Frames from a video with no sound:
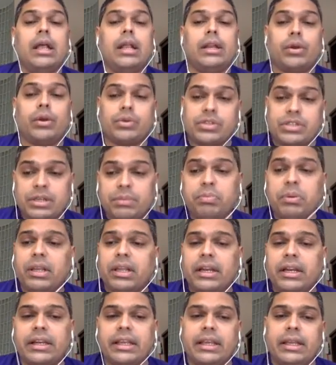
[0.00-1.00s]
Now,
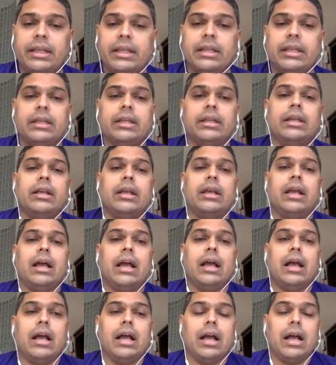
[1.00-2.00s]
typically,
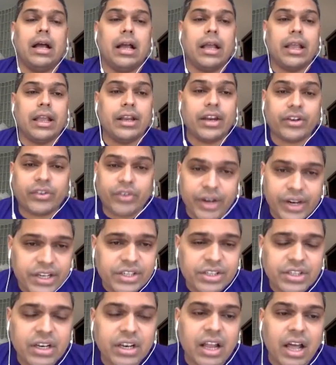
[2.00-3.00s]
in a
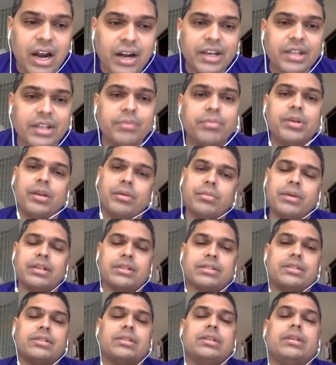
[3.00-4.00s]
traditional
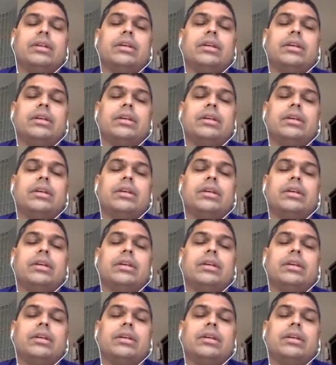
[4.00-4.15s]
RDBMS,